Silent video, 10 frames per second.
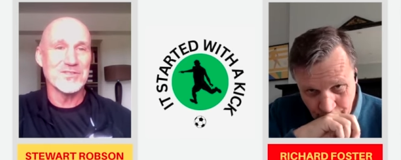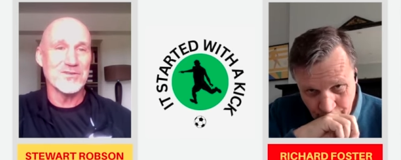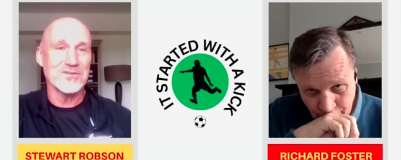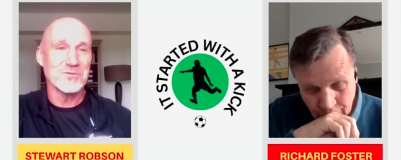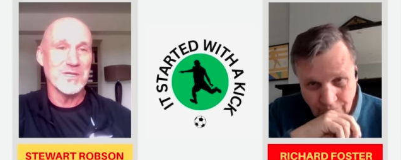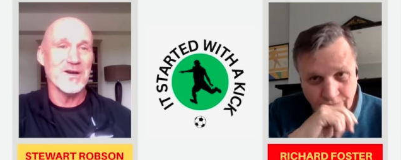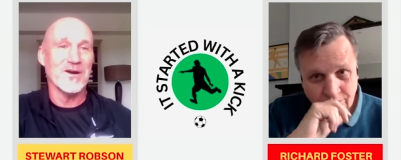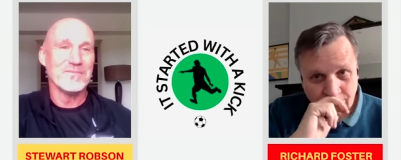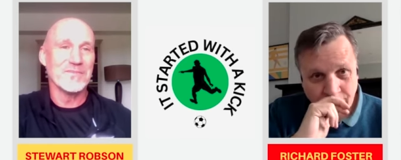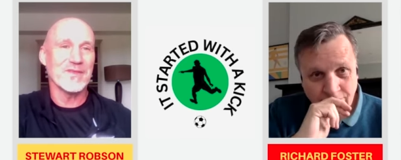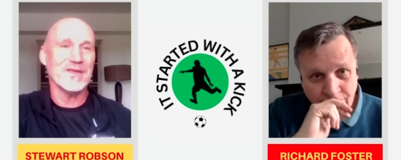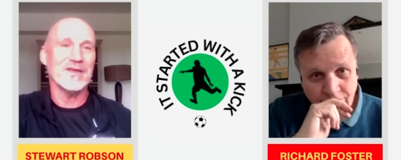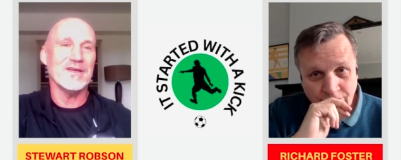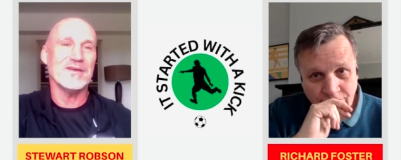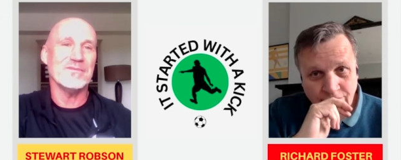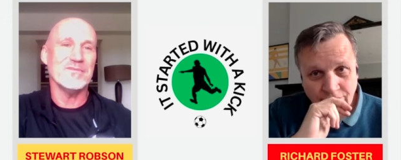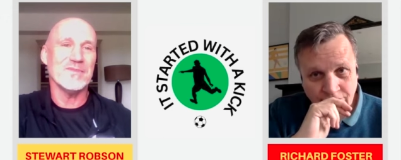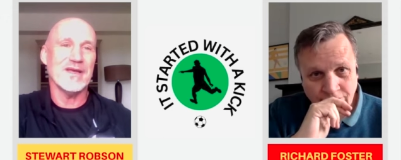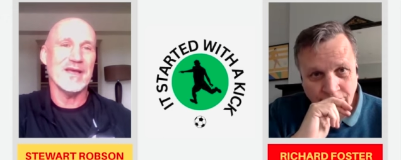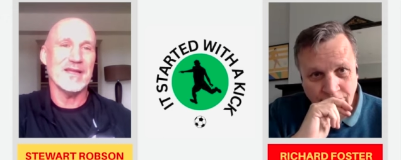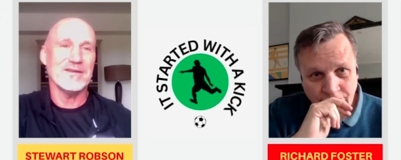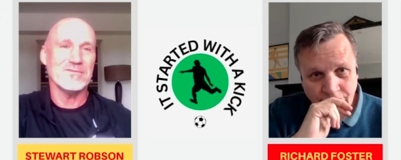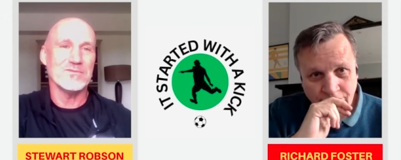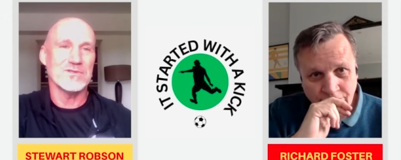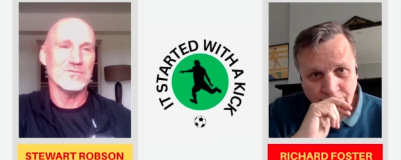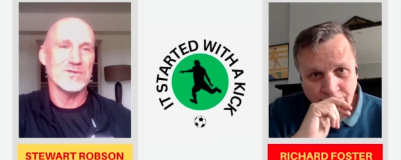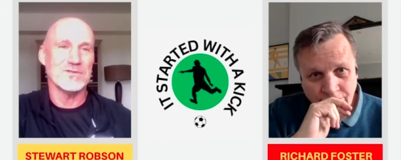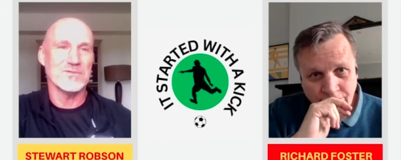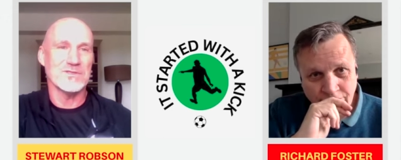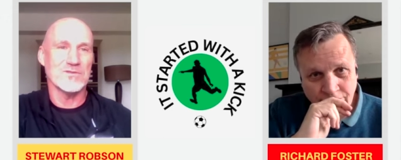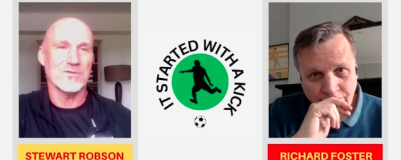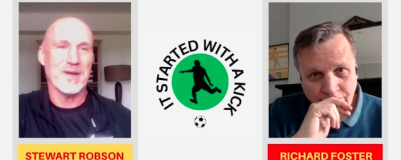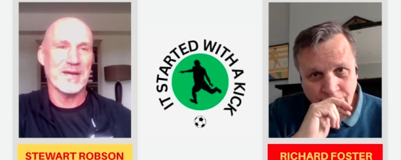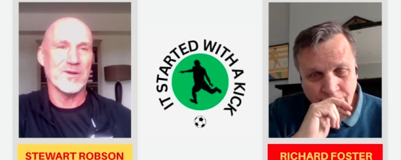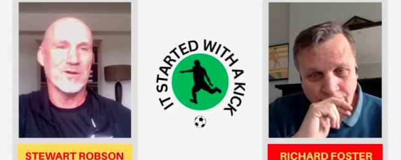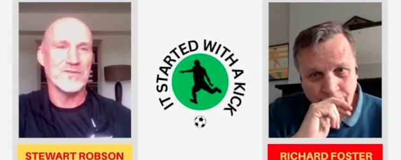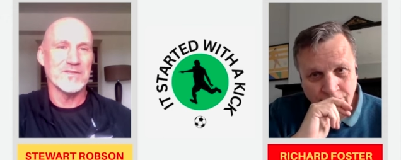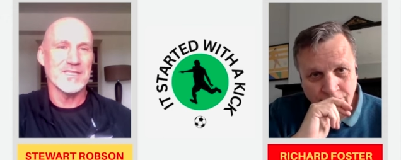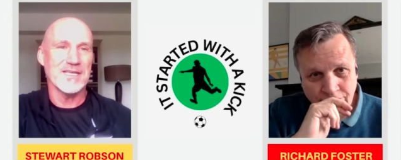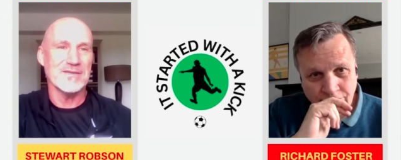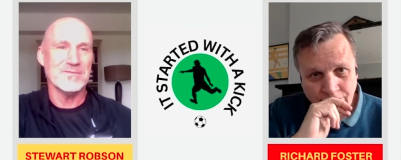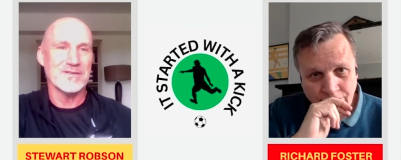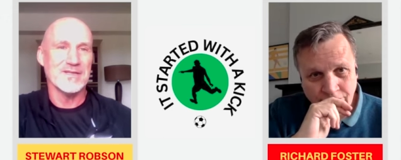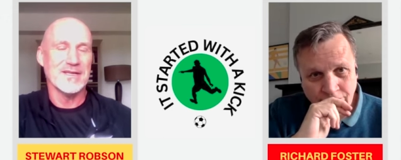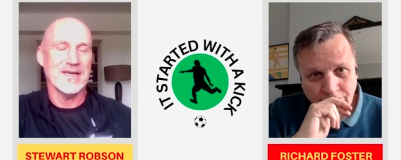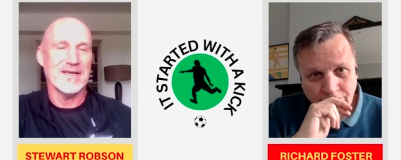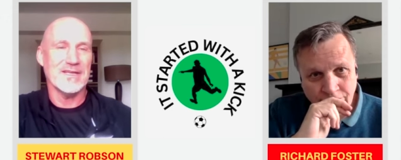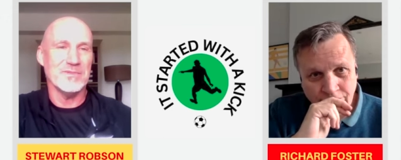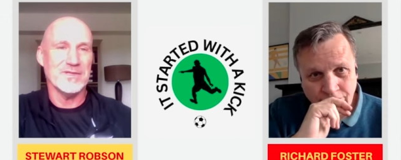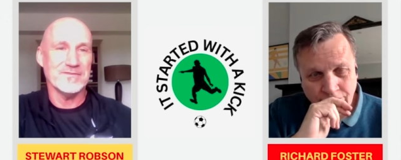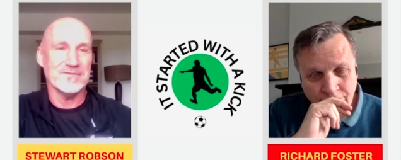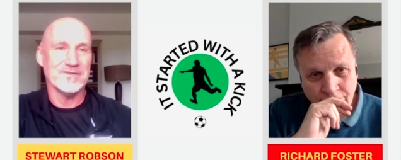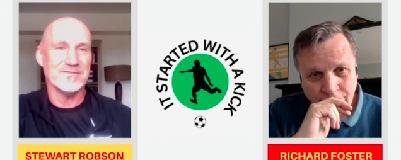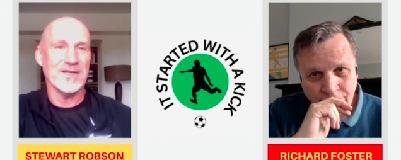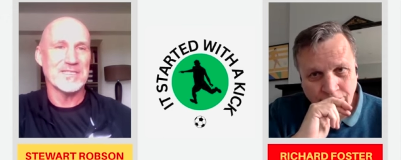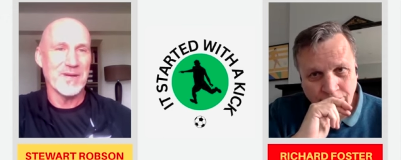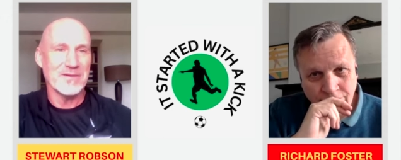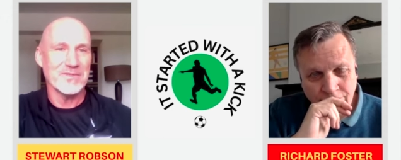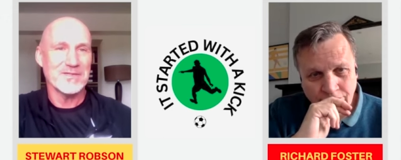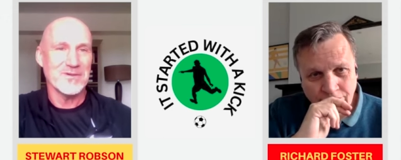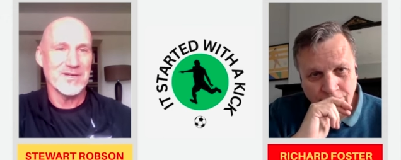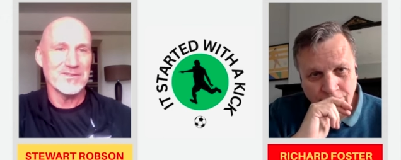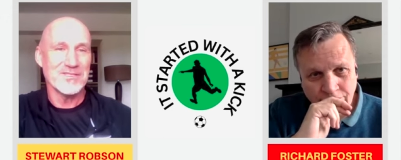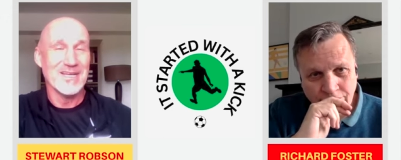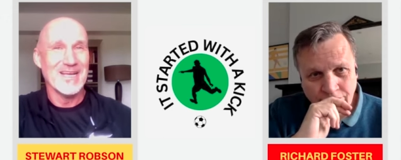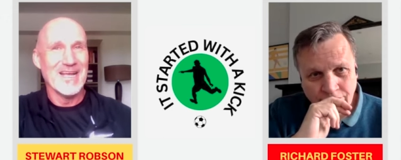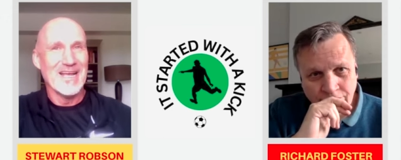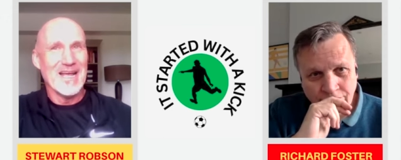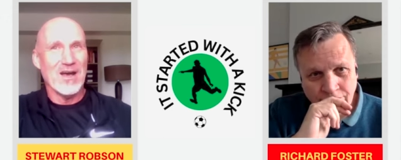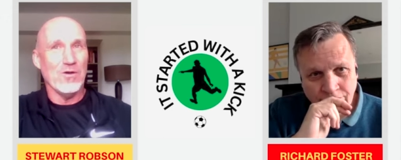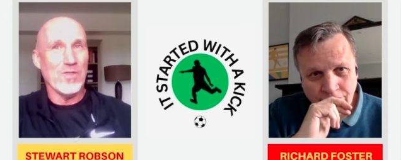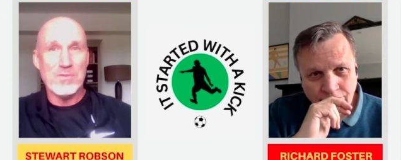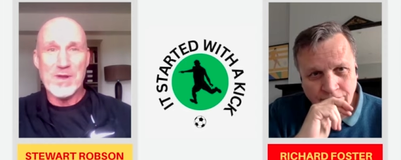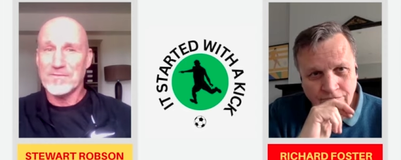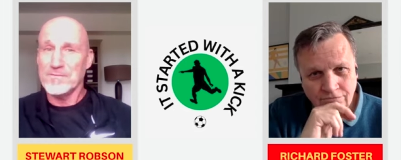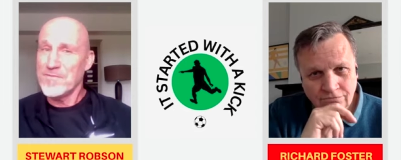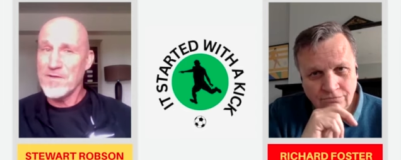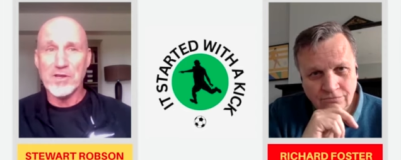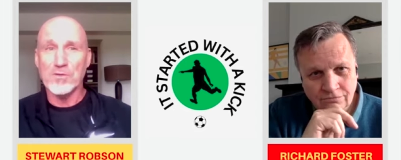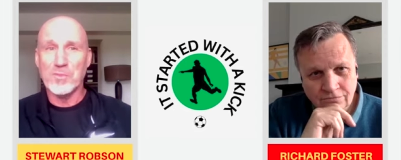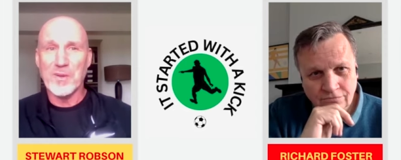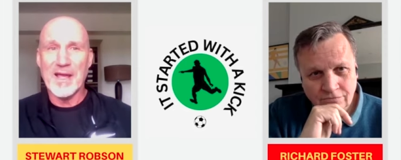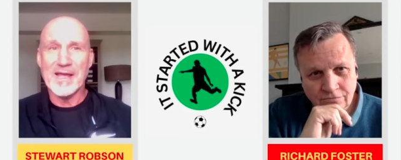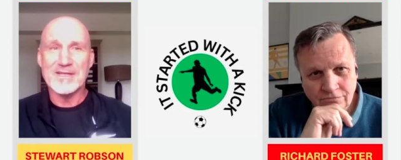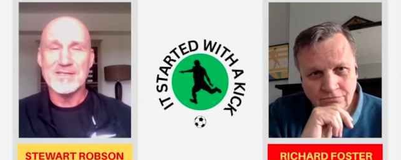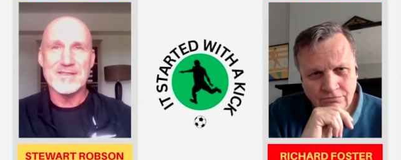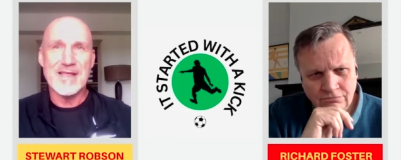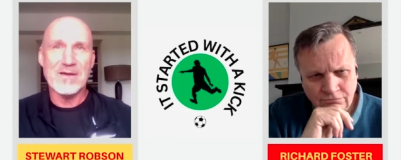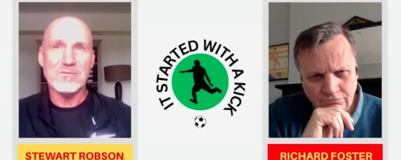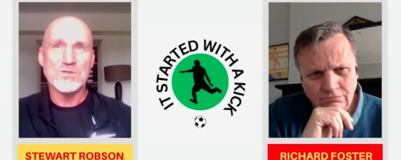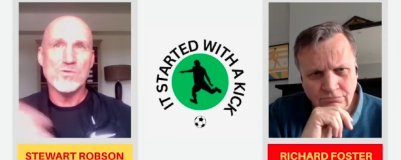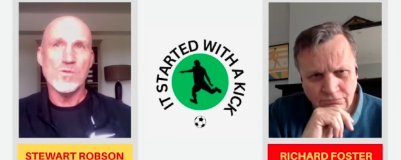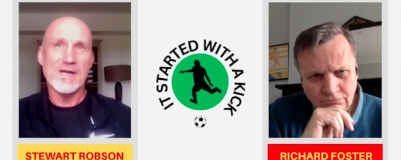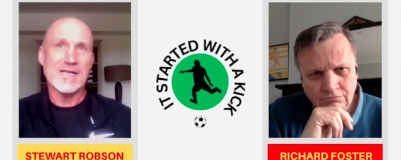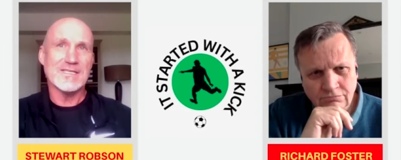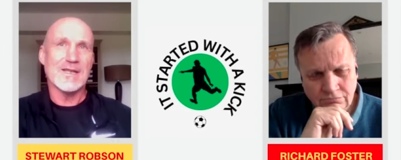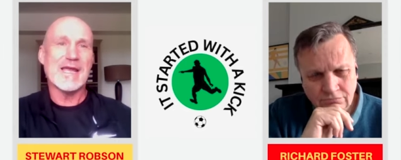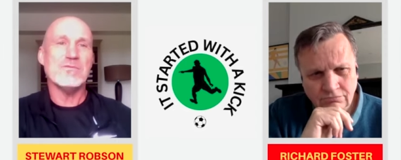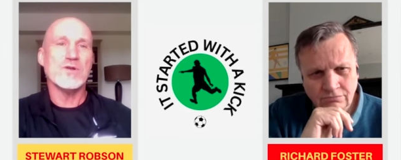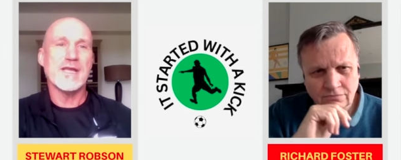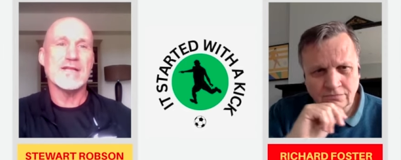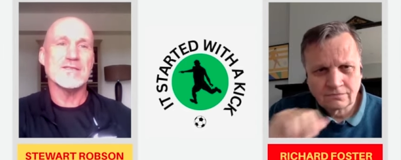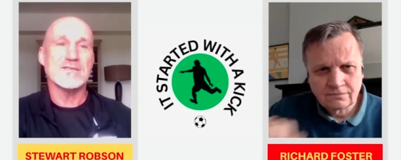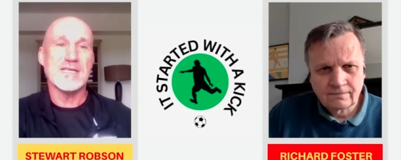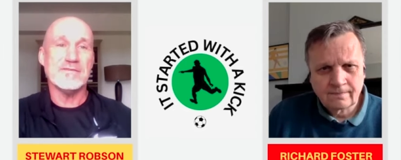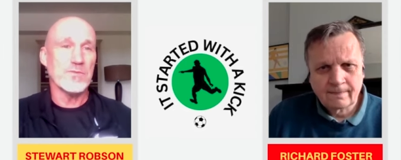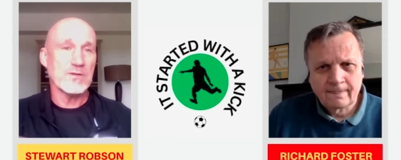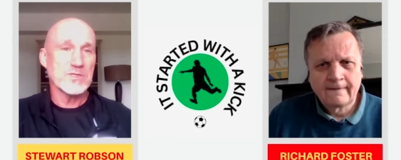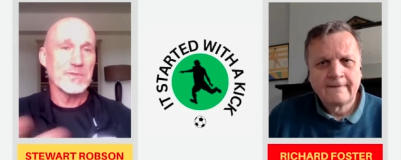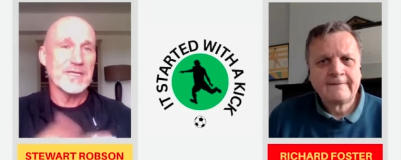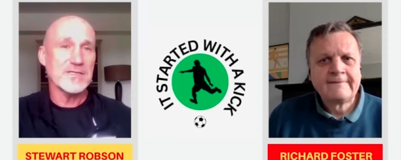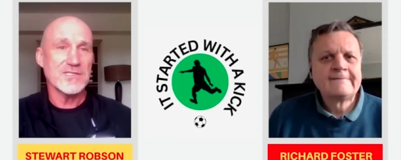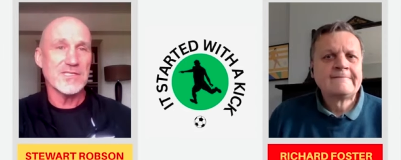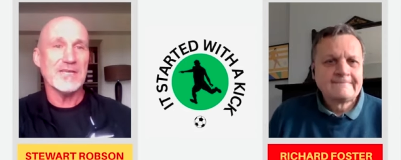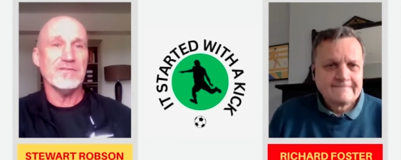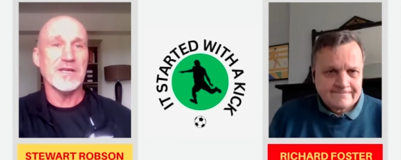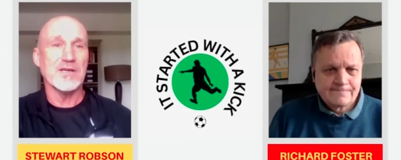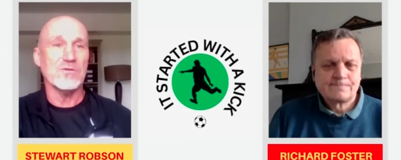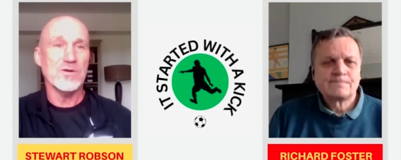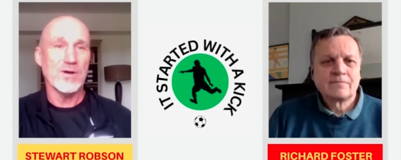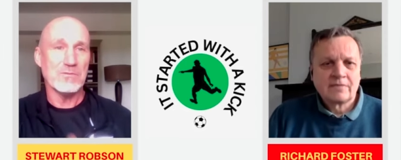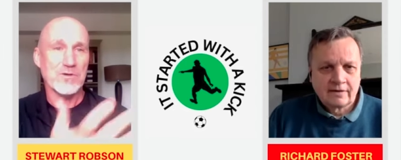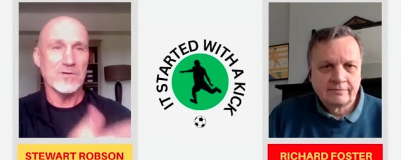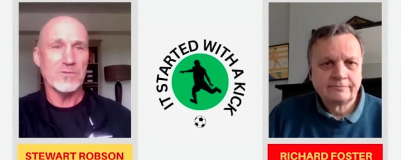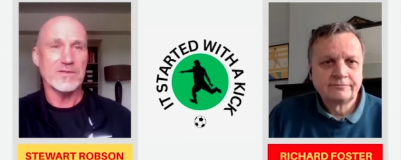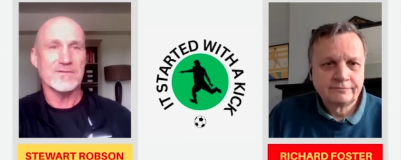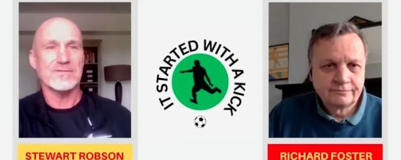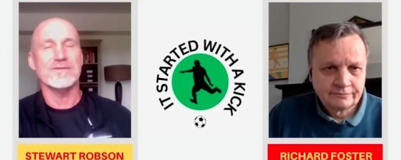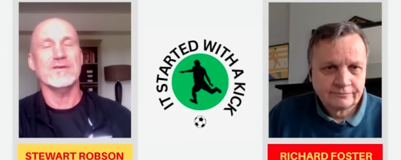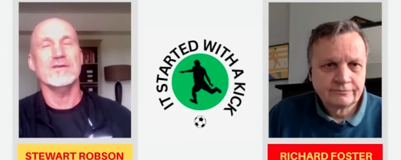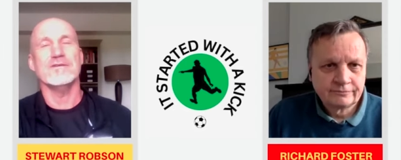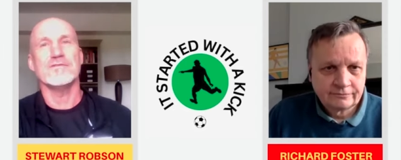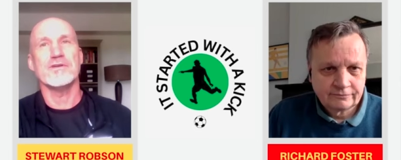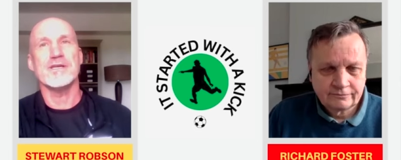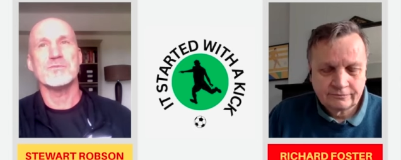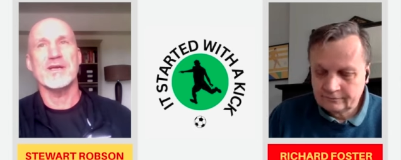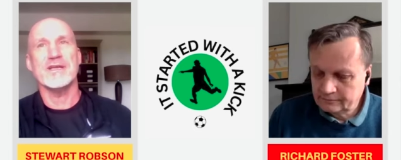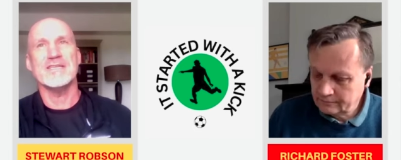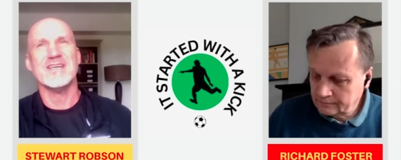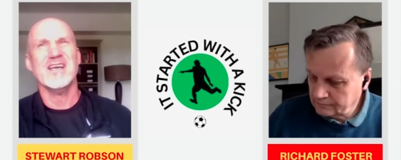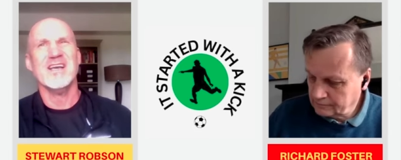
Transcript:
Speaker 1: as good as we got, um, mm-hmm. and was, was, the sort of backbone of the team and had a bit of fight about me. Whereas, although we had some very good players, that was always labelled against us. Even when I was speaking to Stevie Nicol, who I worked with uh, for ESPN, he said,